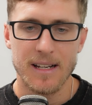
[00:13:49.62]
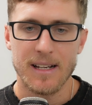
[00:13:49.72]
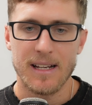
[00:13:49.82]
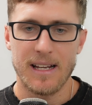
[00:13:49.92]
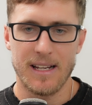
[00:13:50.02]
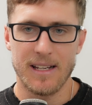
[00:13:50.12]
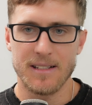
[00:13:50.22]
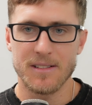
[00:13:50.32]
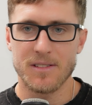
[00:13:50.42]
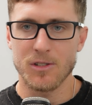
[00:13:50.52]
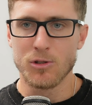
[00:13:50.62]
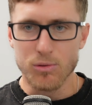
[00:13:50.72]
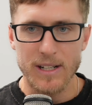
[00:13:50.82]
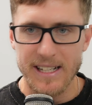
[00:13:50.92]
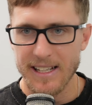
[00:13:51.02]
and
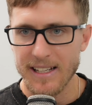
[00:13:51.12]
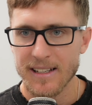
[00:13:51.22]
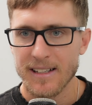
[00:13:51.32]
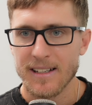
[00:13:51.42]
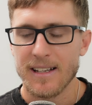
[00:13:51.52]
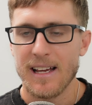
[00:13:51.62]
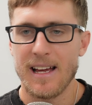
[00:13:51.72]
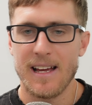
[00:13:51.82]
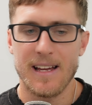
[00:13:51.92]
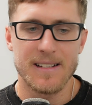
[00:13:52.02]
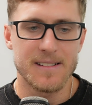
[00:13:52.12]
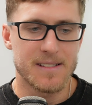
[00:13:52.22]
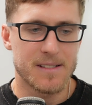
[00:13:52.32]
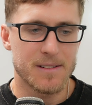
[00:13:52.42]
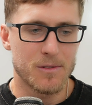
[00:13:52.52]
gritty
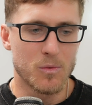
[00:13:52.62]
and